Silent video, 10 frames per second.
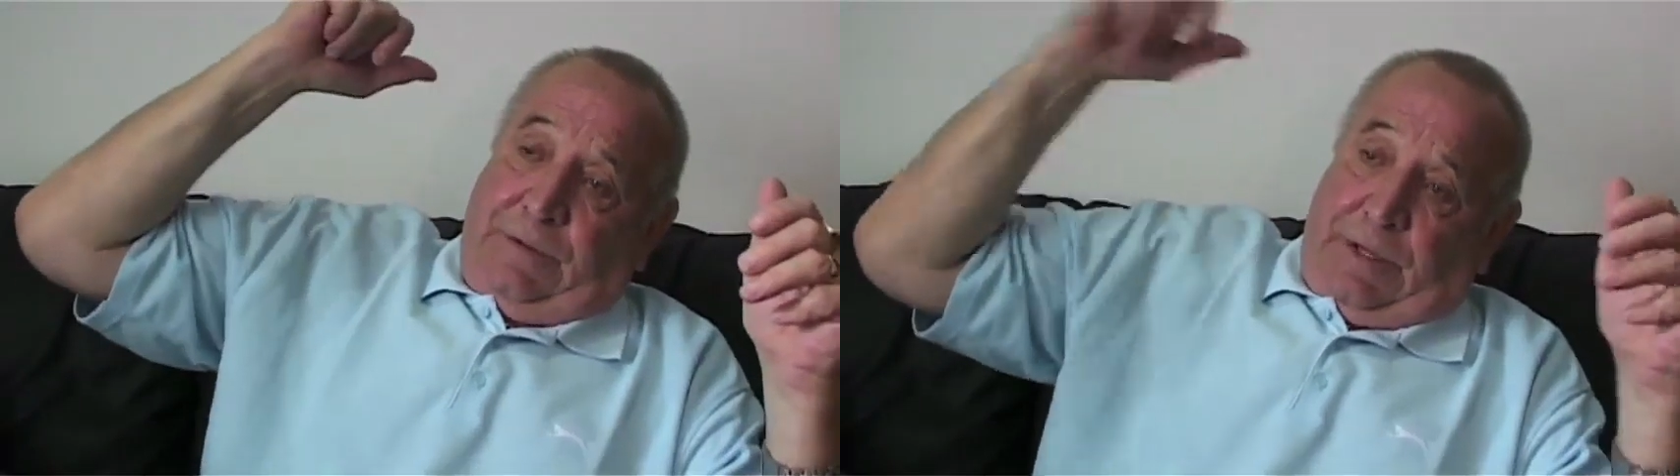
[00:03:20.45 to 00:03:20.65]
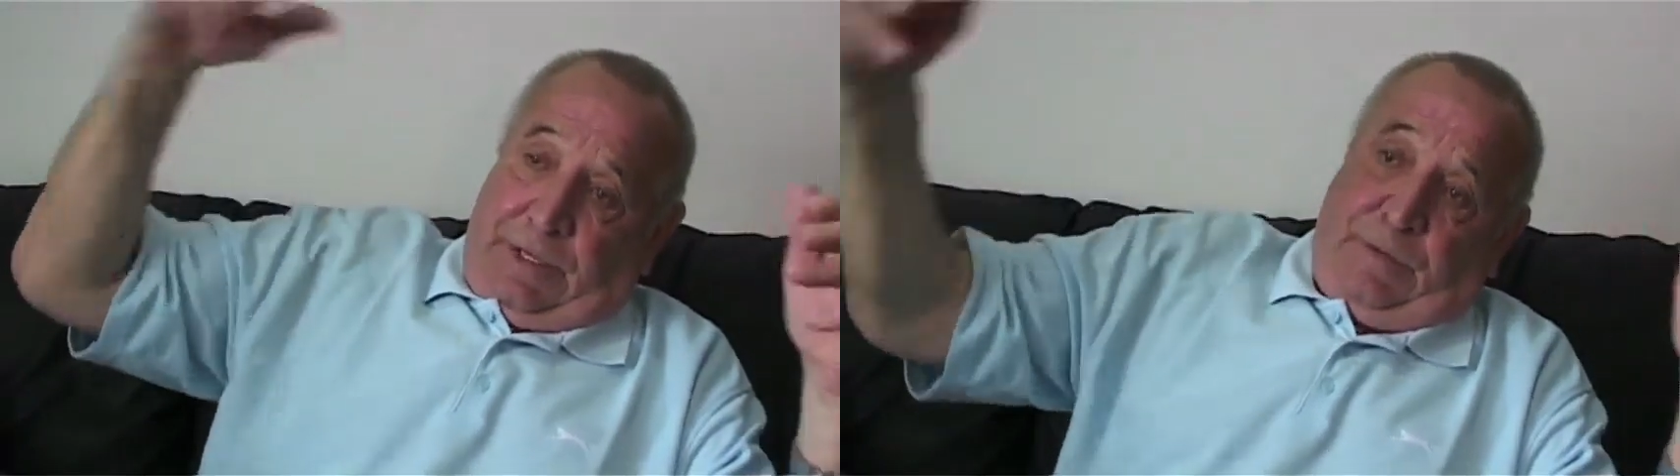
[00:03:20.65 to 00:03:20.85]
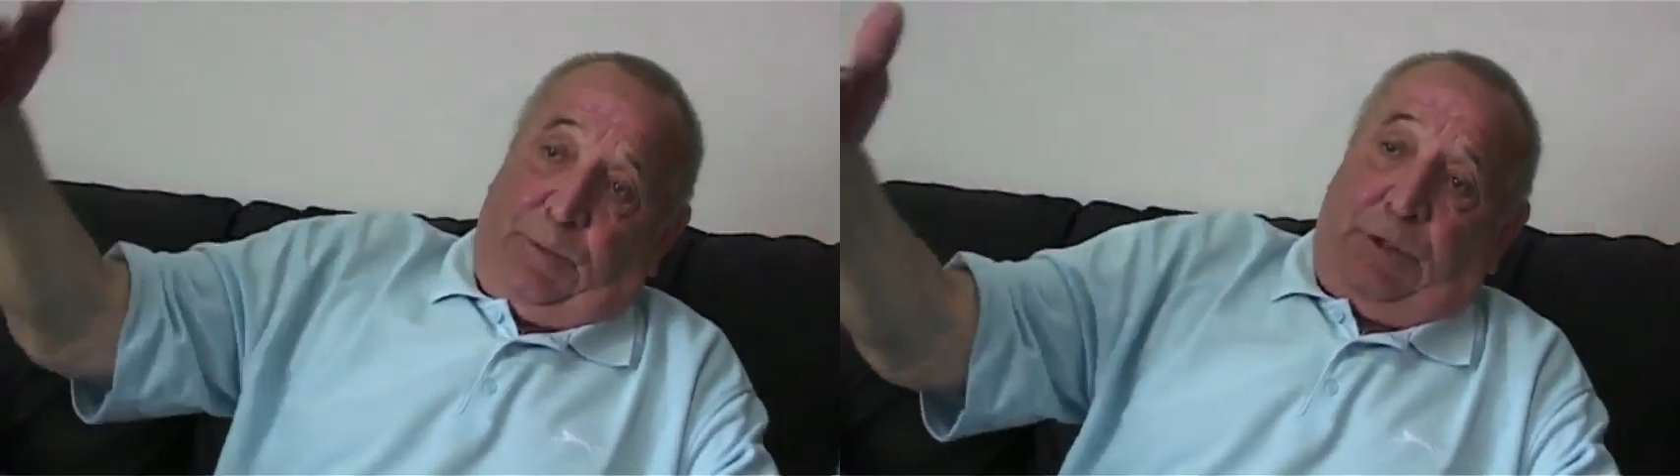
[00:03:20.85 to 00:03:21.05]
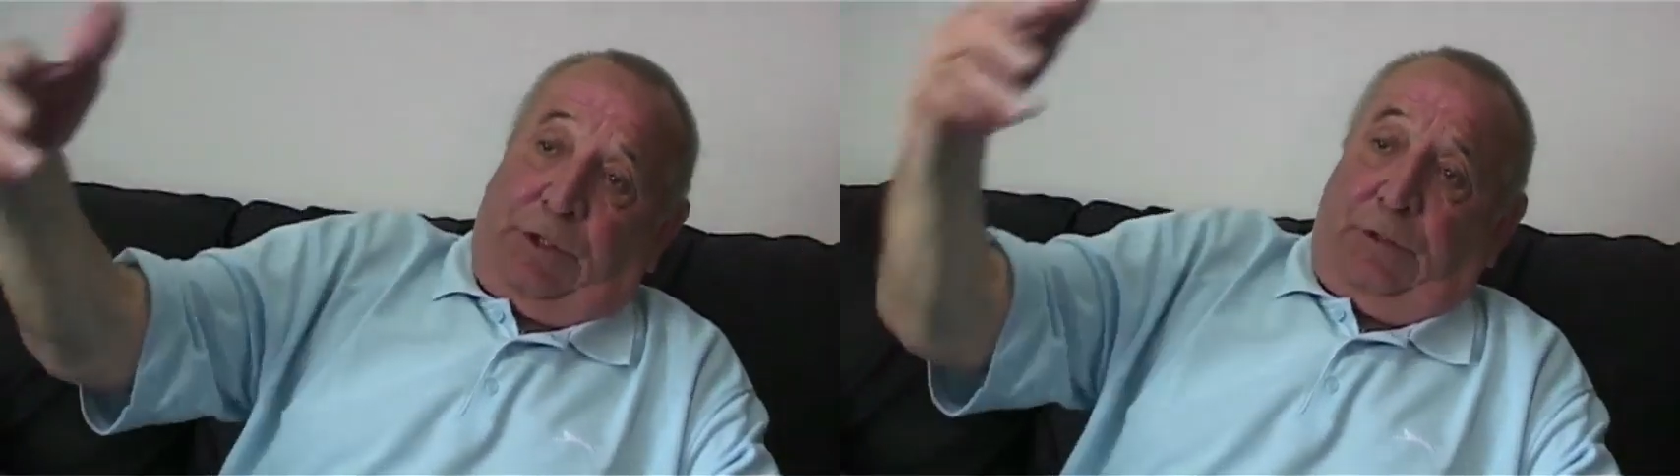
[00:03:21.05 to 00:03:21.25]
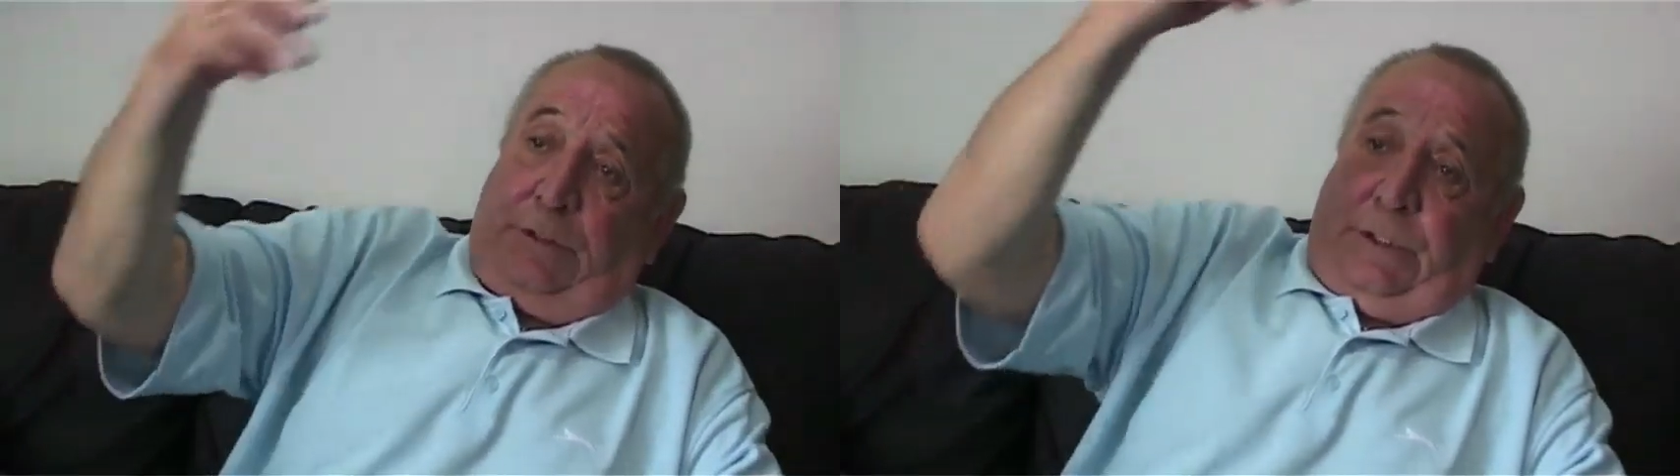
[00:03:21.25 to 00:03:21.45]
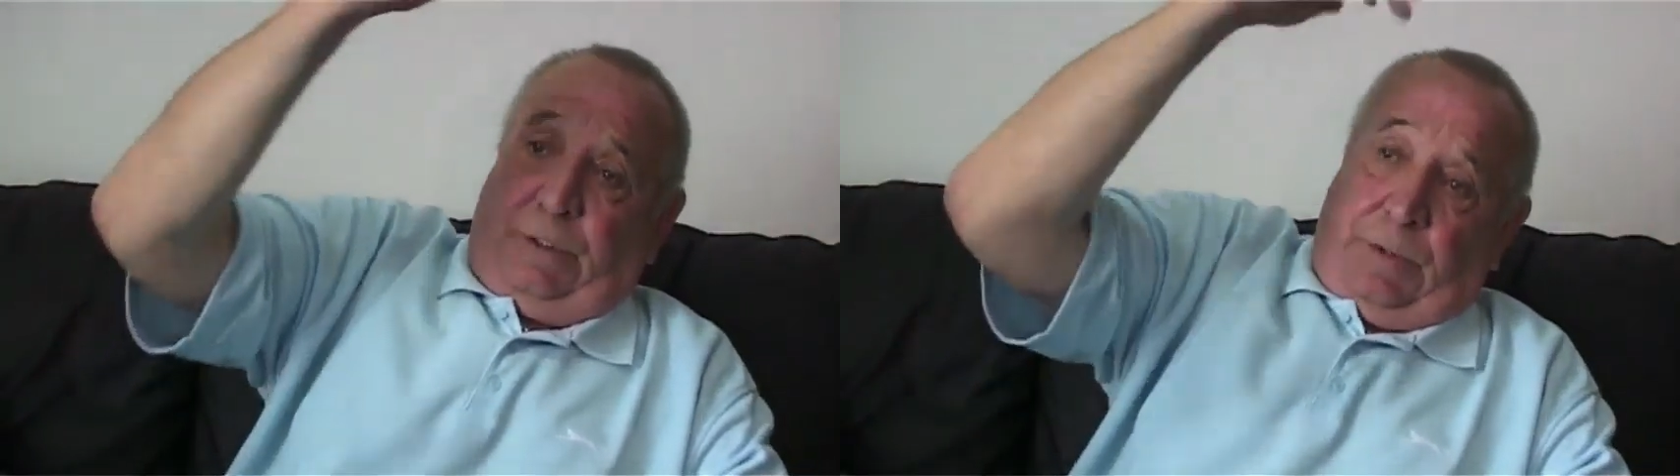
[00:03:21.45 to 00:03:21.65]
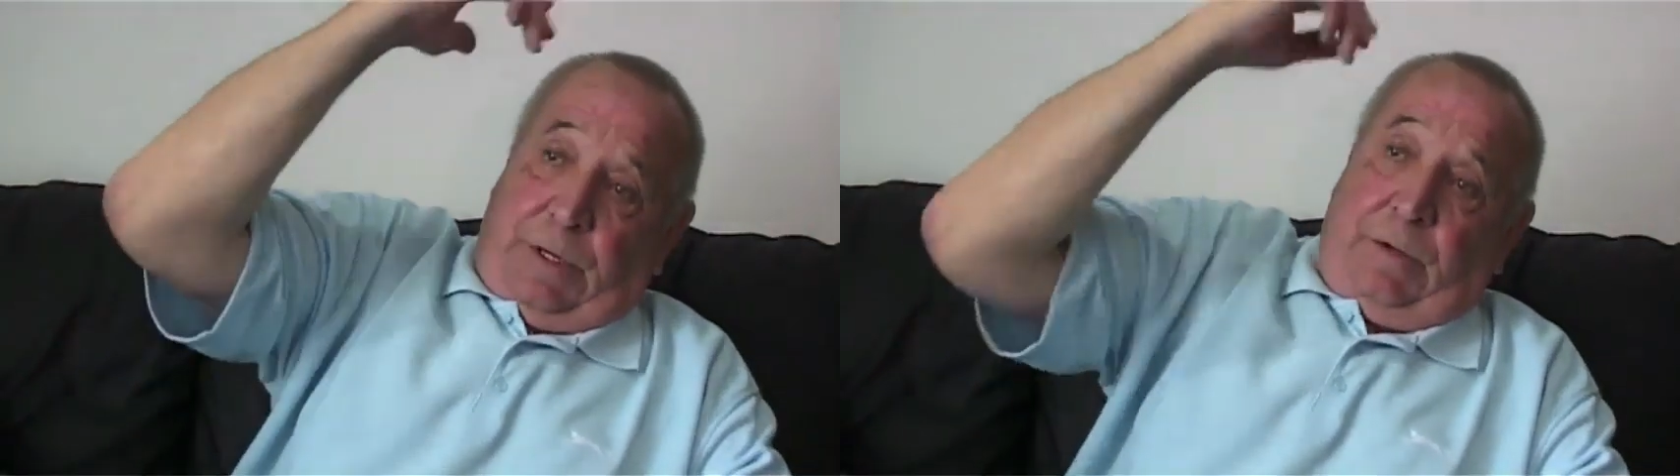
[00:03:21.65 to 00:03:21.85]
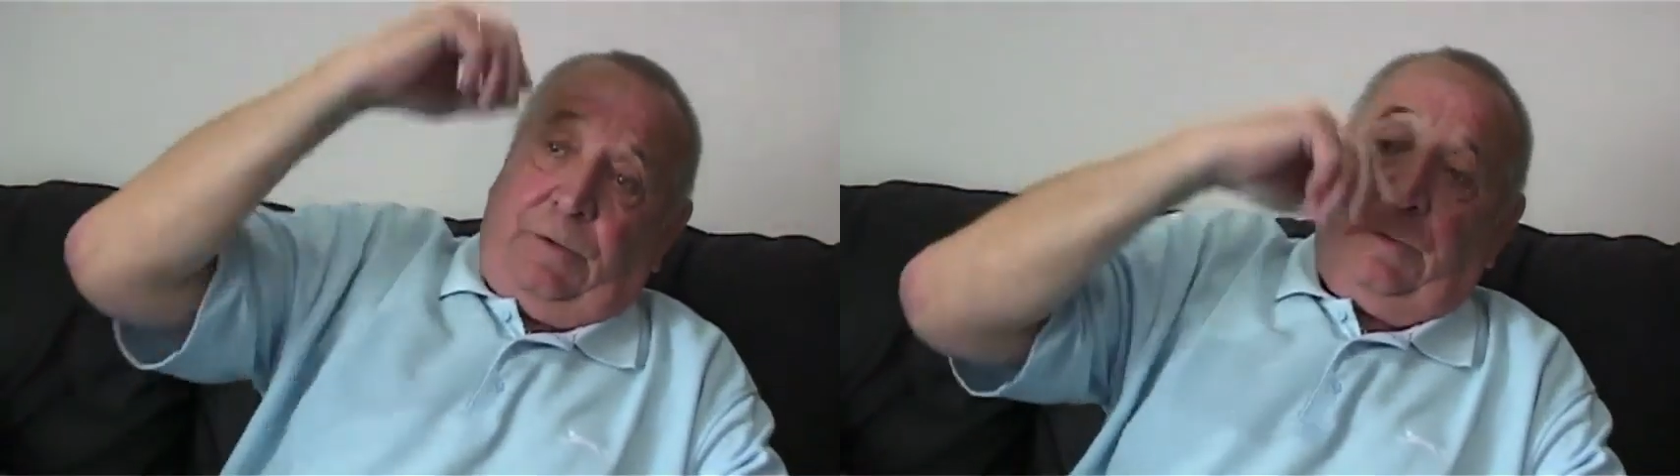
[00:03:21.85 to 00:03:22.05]
and everybody used to get away
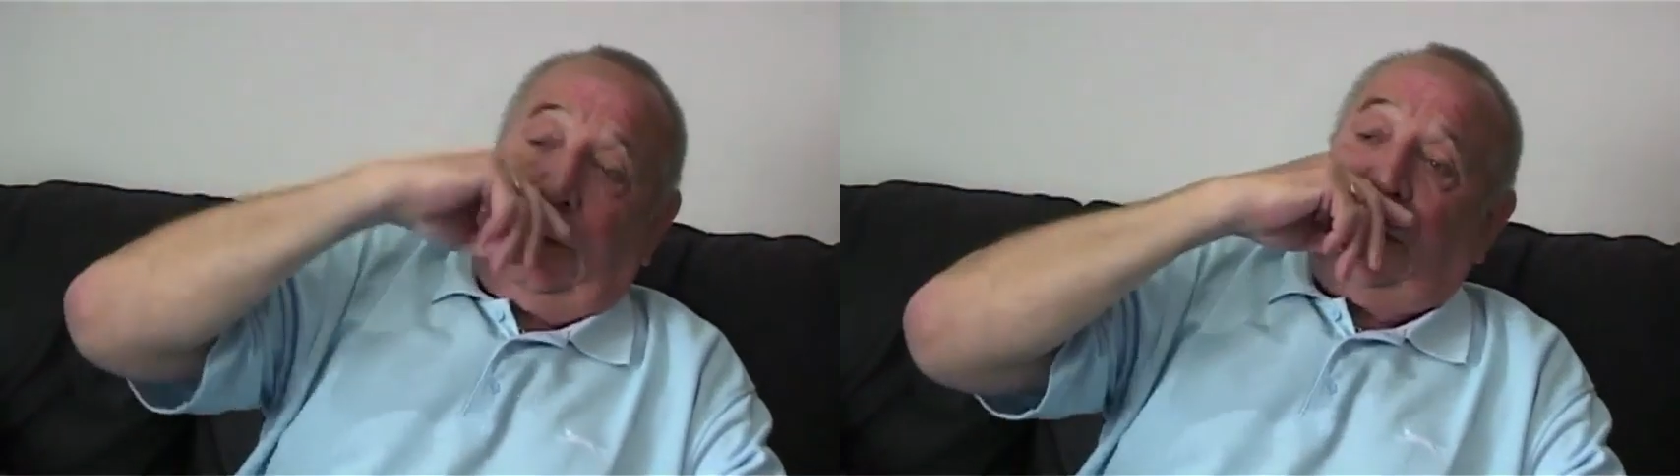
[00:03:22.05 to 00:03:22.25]
out of it,